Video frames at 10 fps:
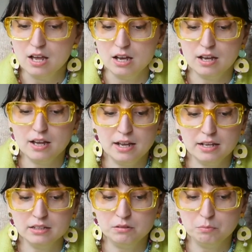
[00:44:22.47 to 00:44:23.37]

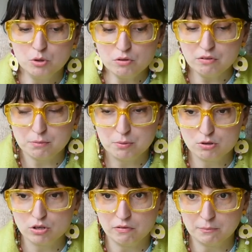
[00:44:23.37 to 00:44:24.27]
And most of their
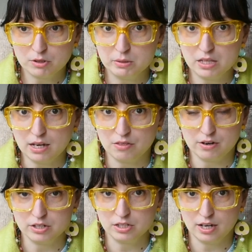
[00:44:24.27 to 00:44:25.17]
books, if I'm not mistaken,
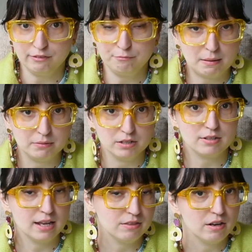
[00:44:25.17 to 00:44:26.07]
they're
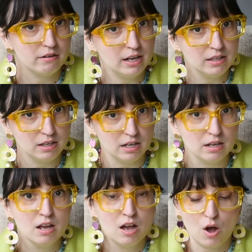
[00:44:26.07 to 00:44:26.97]
self-published, like they're indie
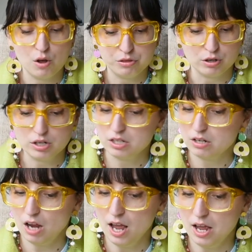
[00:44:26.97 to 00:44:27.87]
authors.
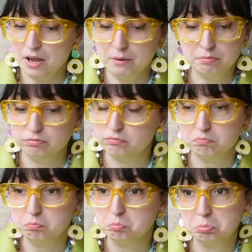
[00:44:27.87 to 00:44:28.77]
And
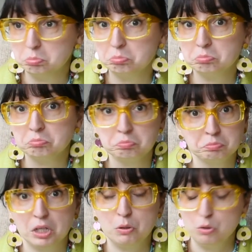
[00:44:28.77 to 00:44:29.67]

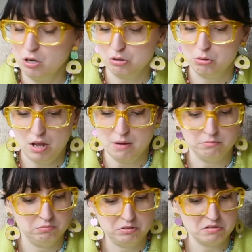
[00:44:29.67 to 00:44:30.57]
kudos to
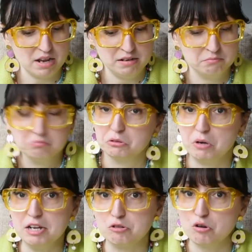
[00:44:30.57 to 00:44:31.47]
them. It's like,
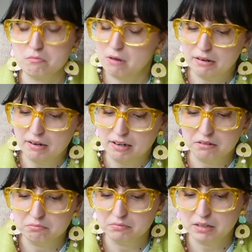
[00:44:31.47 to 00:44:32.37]
great job. I
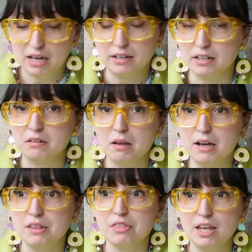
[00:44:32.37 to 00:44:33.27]
really like it.
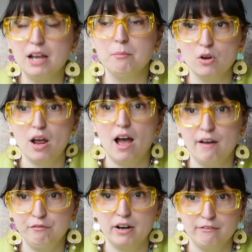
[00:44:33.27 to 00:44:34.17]
I think I'm gonna,
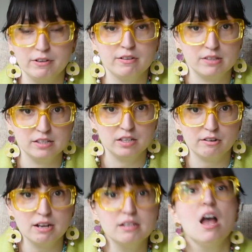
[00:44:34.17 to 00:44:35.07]
after I finish the
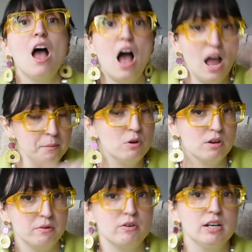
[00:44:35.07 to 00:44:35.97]
series, I'm
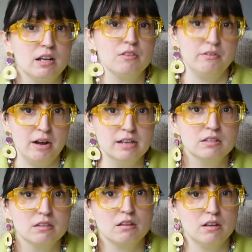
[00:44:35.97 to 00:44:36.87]
gonna be reading the
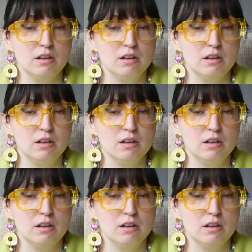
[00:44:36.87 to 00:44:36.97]
rest